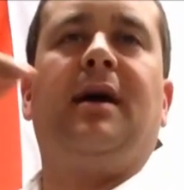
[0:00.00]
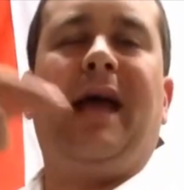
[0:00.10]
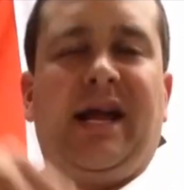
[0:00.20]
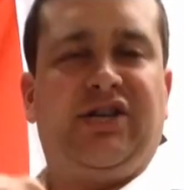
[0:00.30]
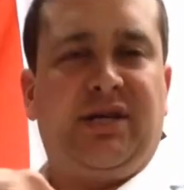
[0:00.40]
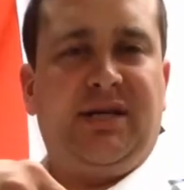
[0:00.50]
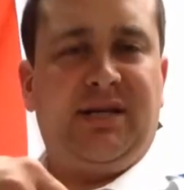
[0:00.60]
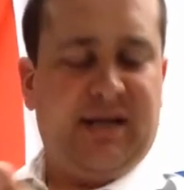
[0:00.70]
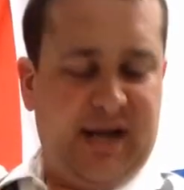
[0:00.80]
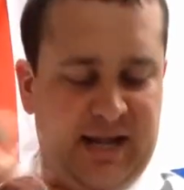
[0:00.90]

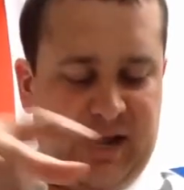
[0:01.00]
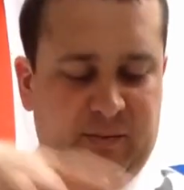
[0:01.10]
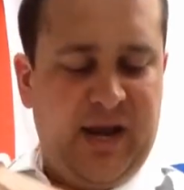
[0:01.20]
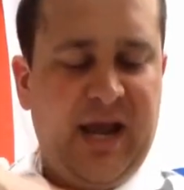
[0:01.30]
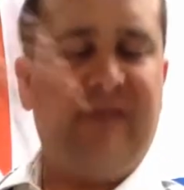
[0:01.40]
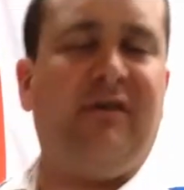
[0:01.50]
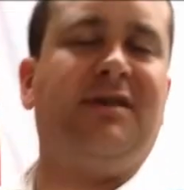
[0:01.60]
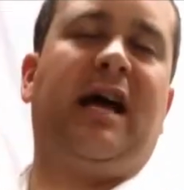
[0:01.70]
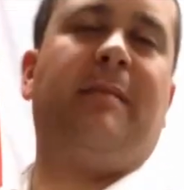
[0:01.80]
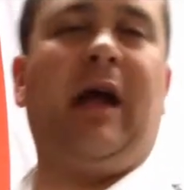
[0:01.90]
agent, and then we have our
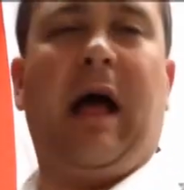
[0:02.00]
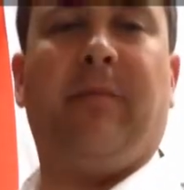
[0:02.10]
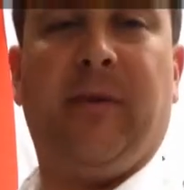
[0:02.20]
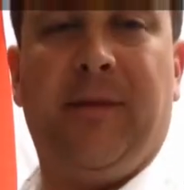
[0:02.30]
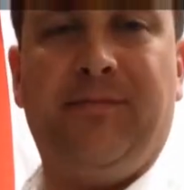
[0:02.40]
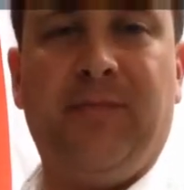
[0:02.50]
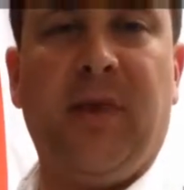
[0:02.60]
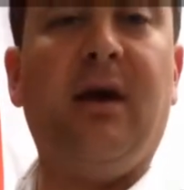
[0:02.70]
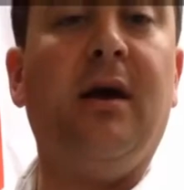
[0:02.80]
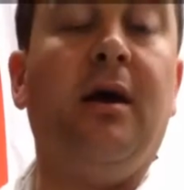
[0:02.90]
time complement.
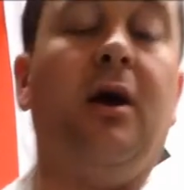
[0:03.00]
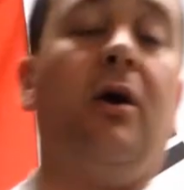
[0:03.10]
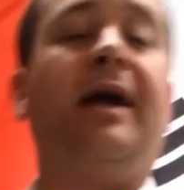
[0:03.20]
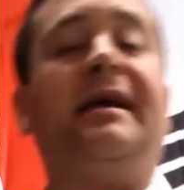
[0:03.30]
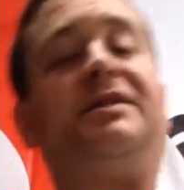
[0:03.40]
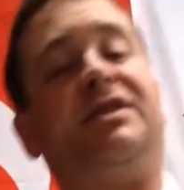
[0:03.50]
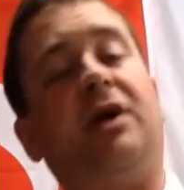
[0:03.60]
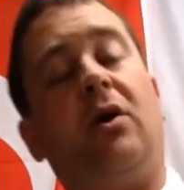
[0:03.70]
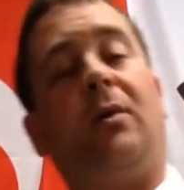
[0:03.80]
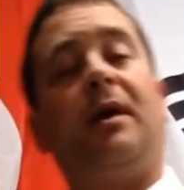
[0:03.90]
Okay,
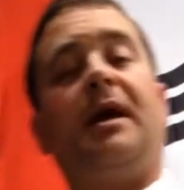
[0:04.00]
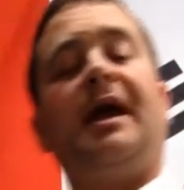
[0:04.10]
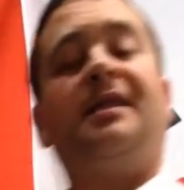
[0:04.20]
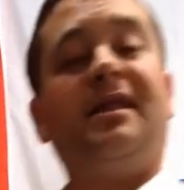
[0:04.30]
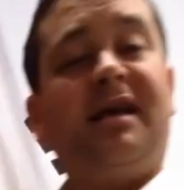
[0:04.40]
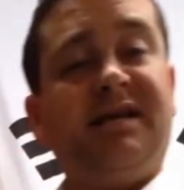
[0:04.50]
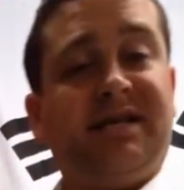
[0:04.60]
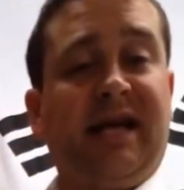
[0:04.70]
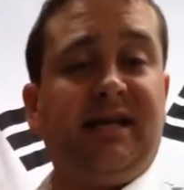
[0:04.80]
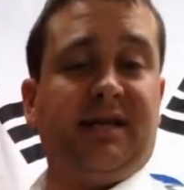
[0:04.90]
so in these
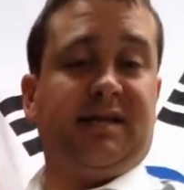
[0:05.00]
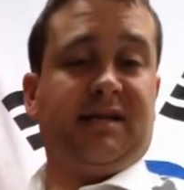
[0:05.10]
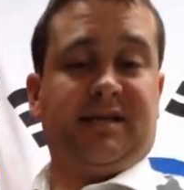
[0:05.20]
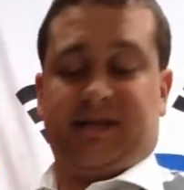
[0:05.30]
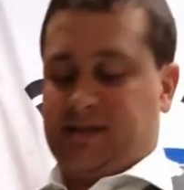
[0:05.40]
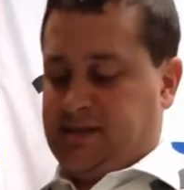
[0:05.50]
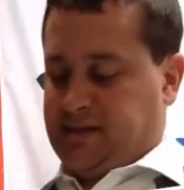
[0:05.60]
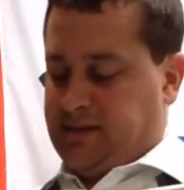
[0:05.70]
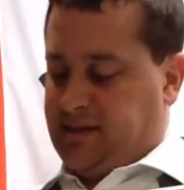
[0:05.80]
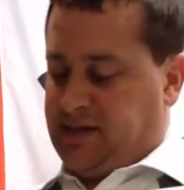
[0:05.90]
sentences,
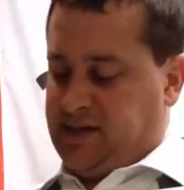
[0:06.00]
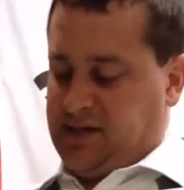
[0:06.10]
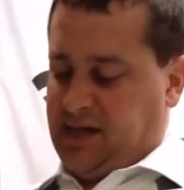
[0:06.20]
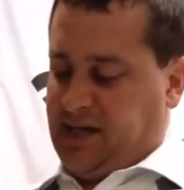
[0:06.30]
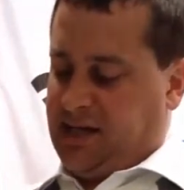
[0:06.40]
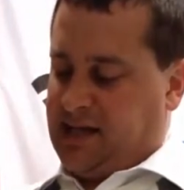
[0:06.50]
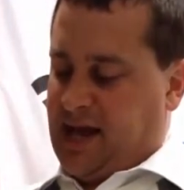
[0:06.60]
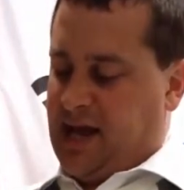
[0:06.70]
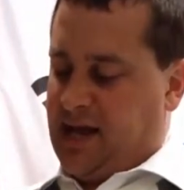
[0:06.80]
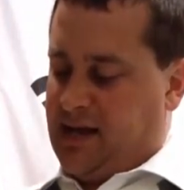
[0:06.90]
you can see
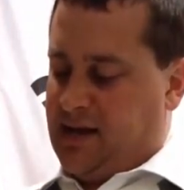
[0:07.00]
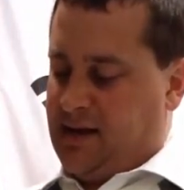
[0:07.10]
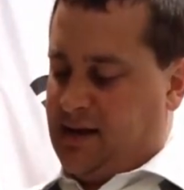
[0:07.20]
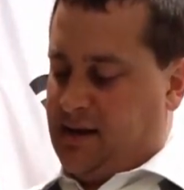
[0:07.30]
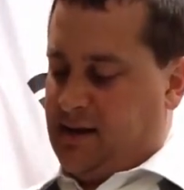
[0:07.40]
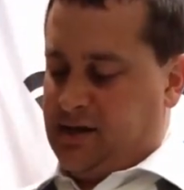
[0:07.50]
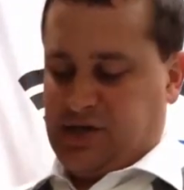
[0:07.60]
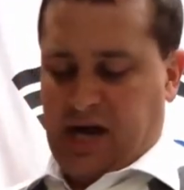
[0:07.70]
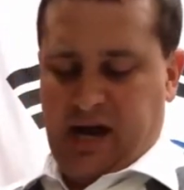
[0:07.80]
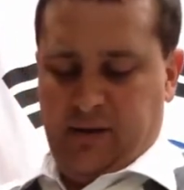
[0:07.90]
that
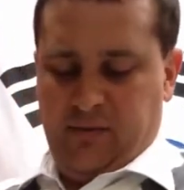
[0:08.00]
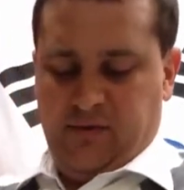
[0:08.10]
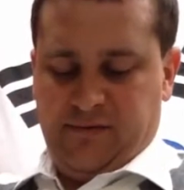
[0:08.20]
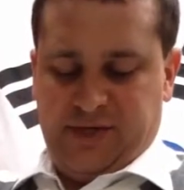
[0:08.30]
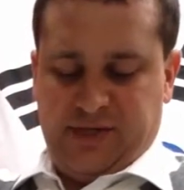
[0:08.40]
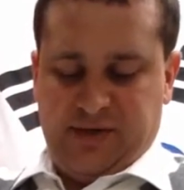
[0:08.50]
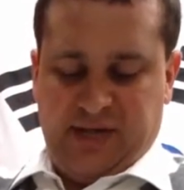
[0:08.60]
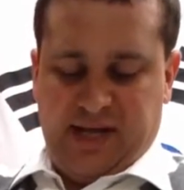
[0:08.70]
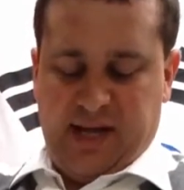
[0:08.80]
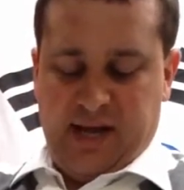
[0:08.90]
John moves to
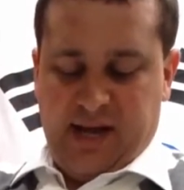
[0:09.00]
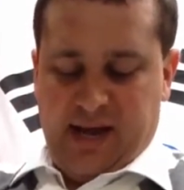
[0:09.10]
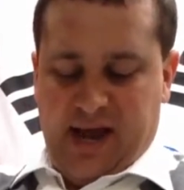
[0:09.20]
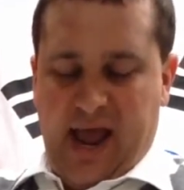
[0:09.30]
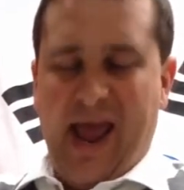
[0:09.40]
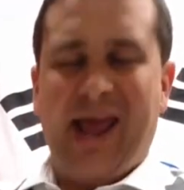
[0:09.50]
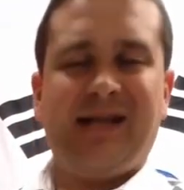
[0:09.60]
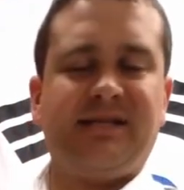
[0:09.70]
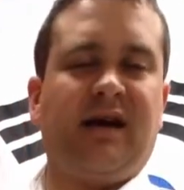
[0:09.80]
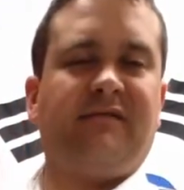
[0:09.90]
the
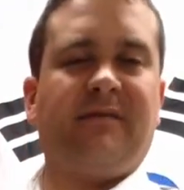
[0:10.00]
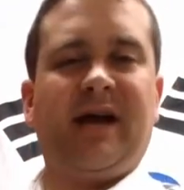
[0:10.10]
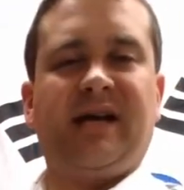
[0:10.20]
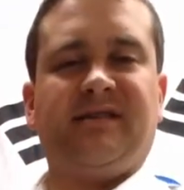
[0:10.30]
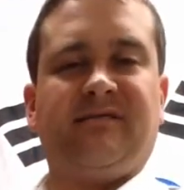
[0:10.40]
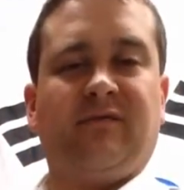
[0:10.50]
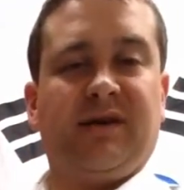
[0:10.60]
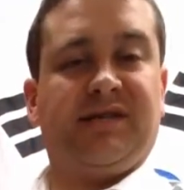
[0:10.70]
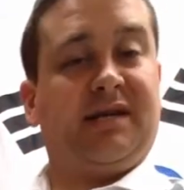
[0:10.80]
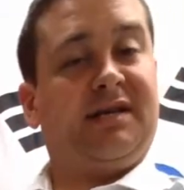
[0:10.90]
end of the passive
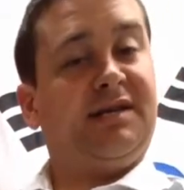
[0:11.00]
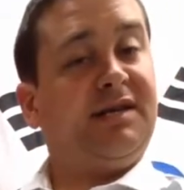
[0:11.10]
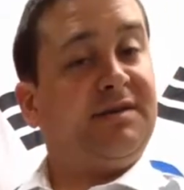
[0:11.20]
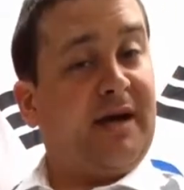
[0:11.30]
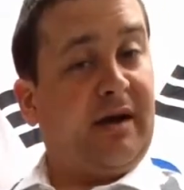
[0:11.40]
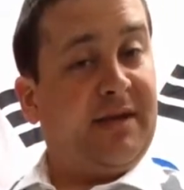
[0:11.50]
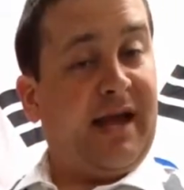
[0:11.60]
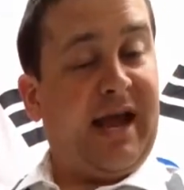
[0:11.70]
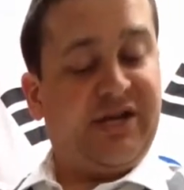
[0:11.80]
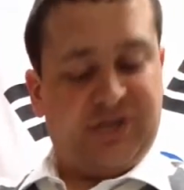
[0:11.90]
voice sentences, become
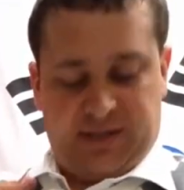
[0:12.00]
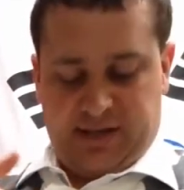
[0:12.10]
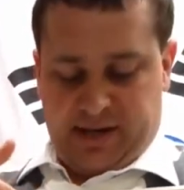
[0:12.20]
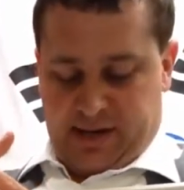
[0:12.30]
the agent.